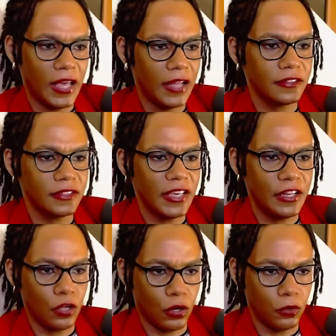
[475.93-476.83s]
endlessly
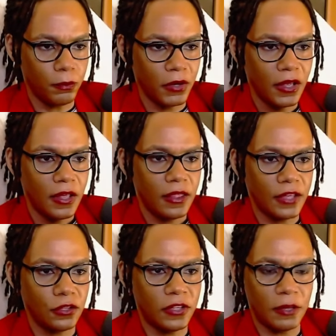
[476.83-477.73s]
and hope
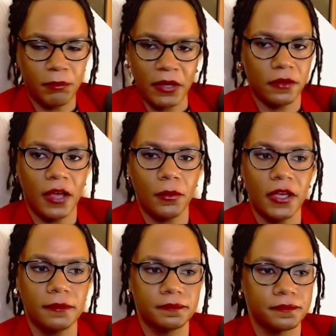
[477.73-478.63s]
that you'd get better that way.